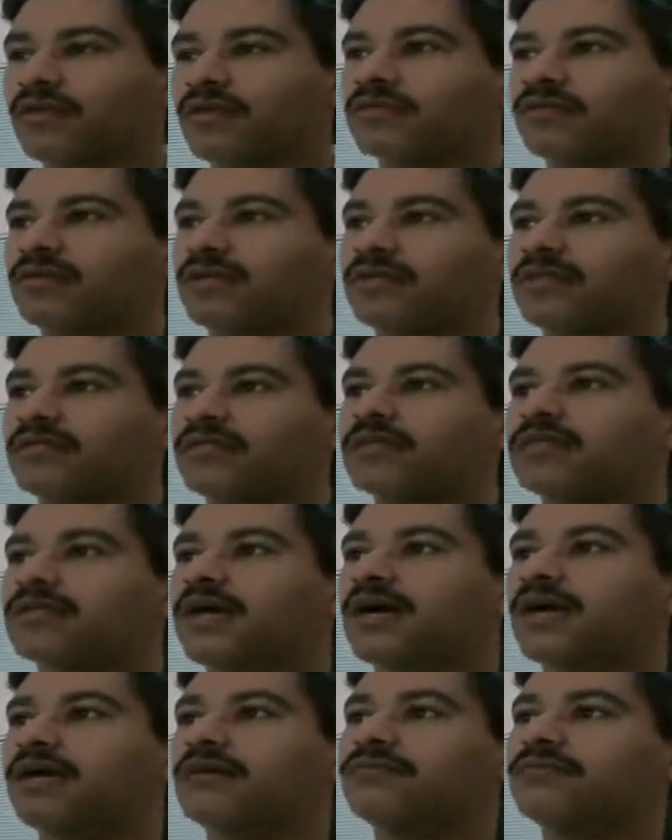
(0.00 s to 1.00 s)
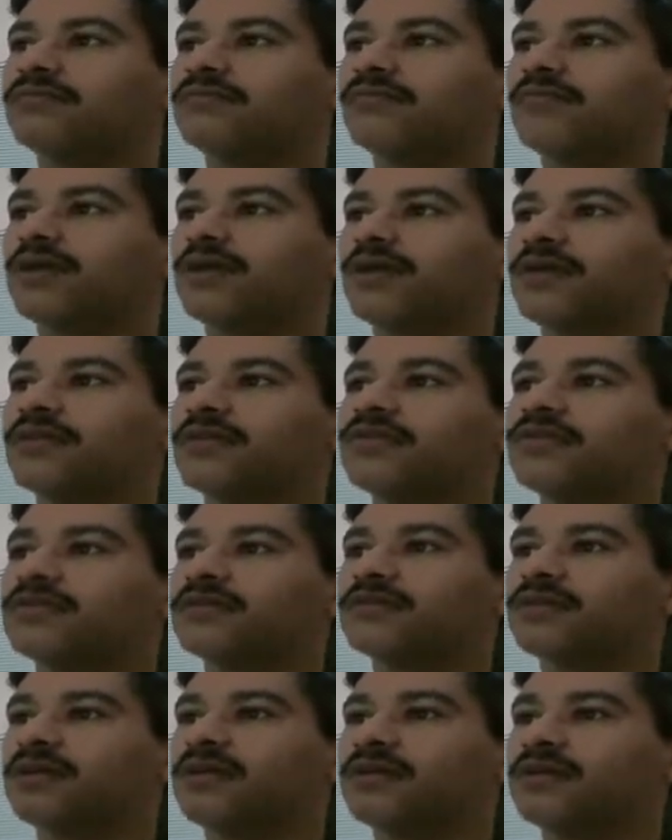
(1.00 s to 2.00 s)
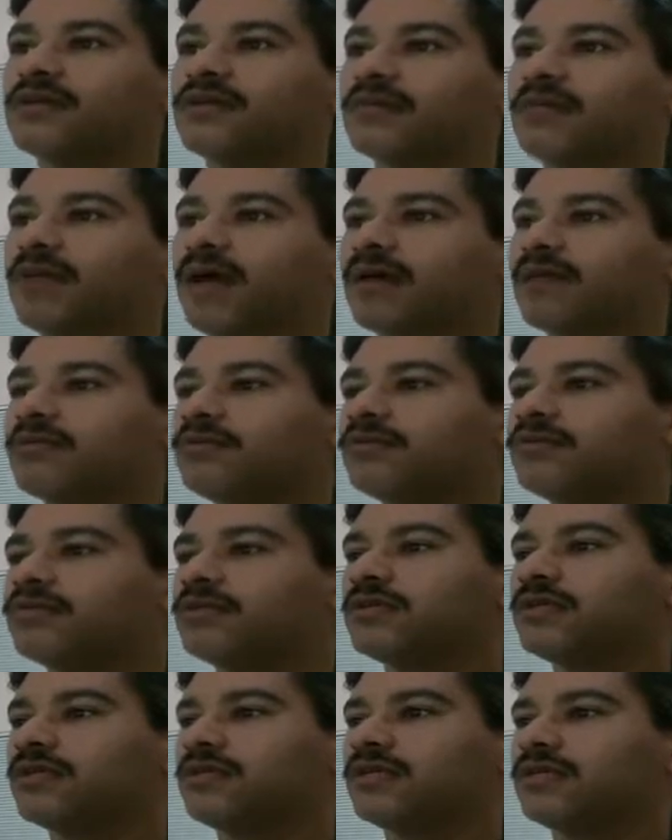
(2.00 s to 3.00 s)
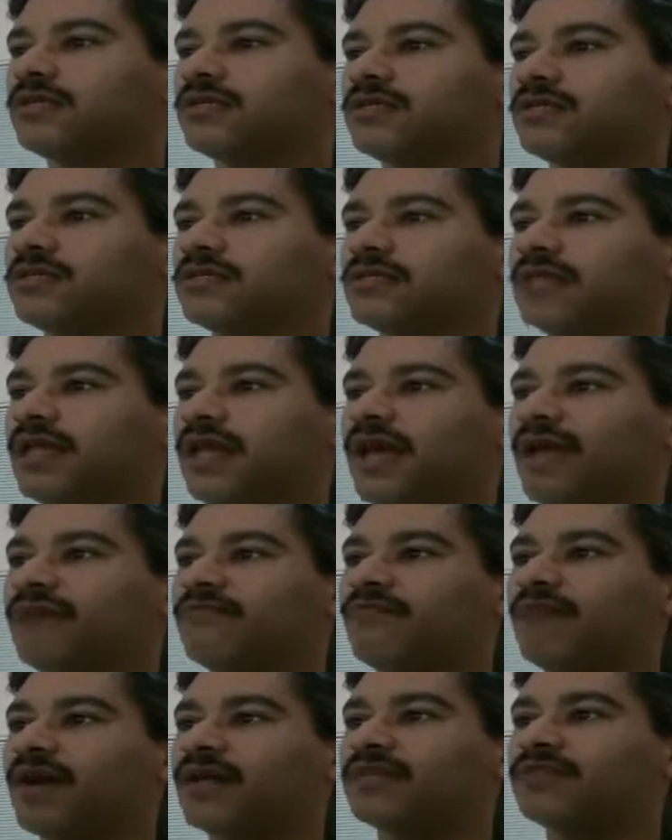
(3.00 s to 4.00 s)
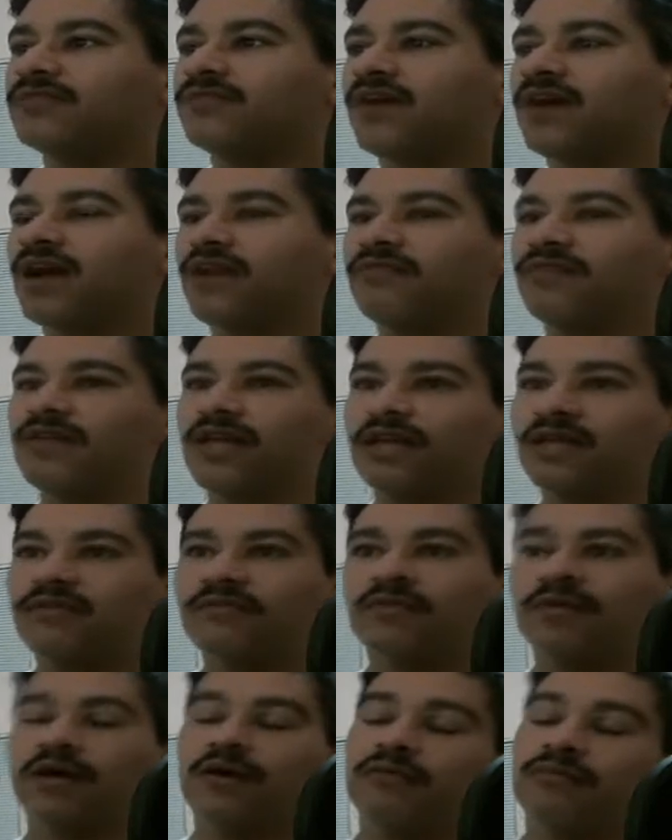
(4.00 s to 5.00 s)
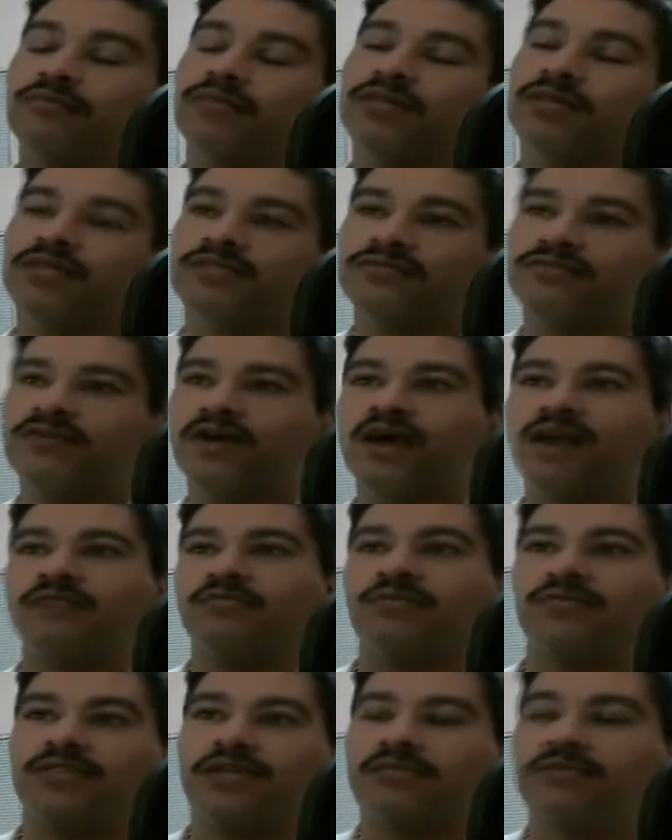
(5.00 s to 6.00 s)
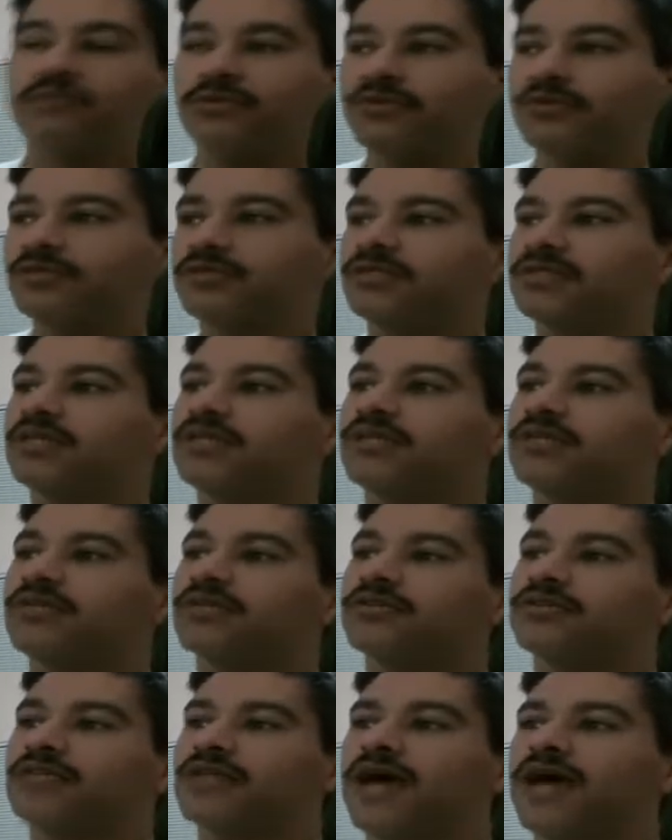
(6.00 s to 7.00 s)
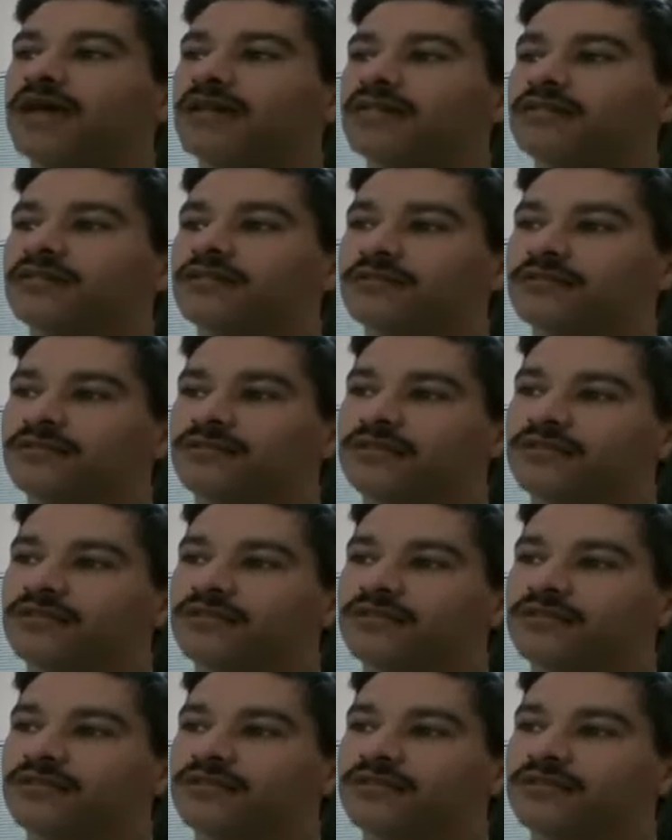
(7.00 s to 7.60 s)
Like this guy right here, they're incompatible. They have -5. You get a plus 5% boost in your stats.